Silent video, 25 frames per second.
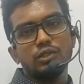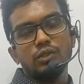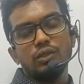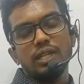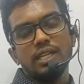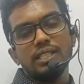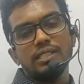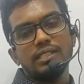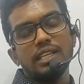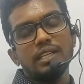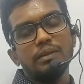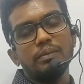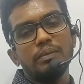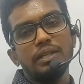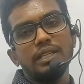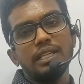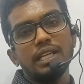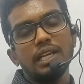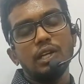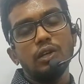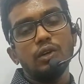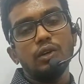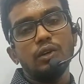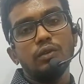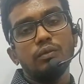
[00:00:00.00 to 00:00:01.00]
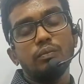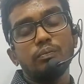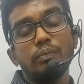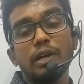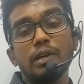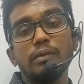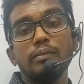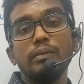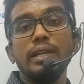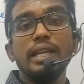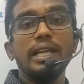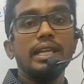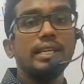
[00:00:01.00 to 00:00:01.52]
students, let me tell you,
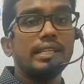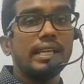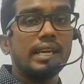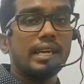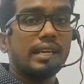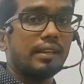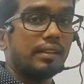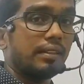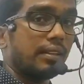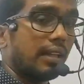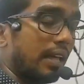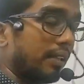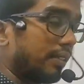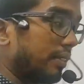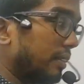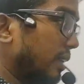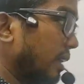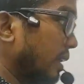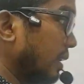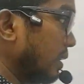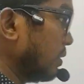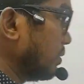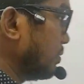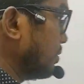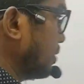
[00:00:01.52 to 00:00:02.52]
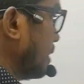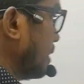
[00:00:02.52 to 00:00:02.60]
per minute they are asking.